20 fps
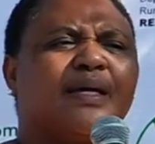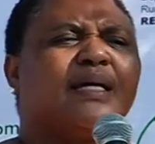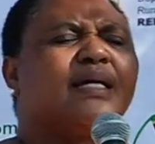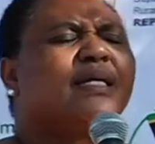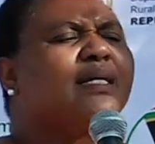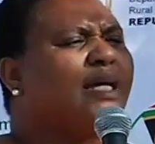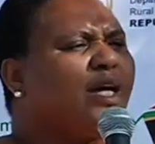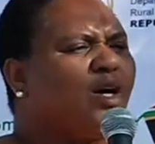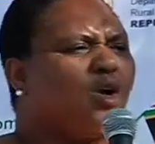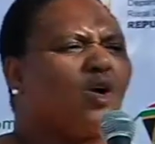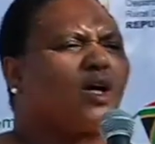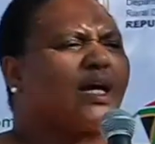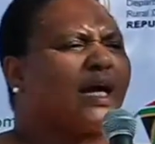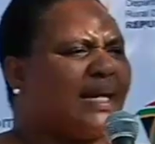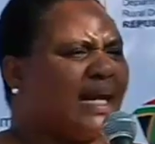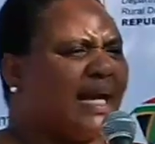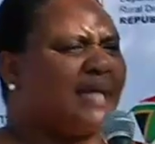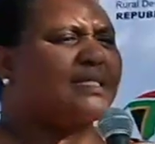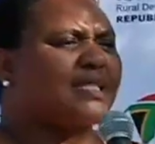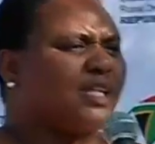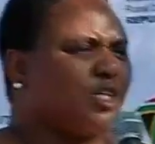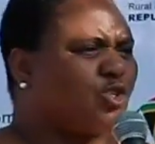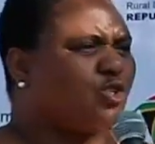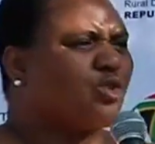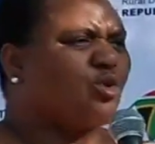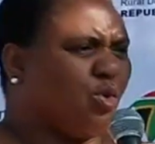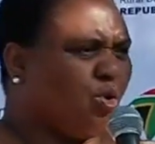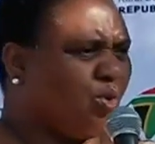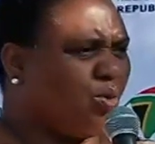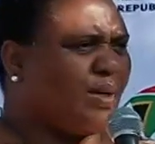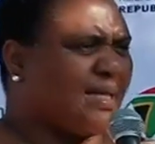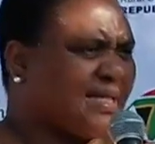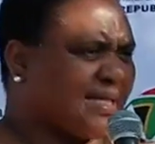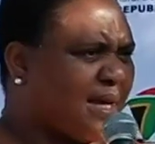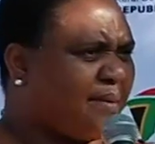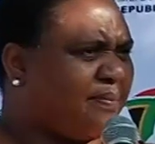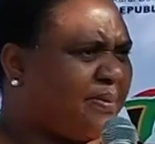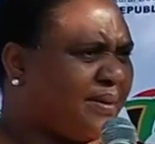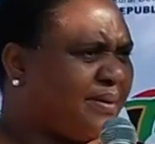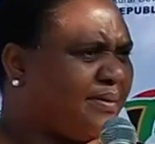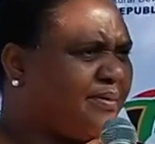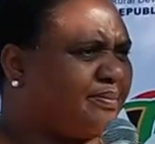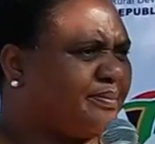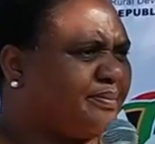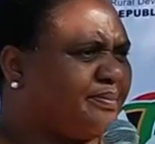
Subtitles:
Reorganization always happens.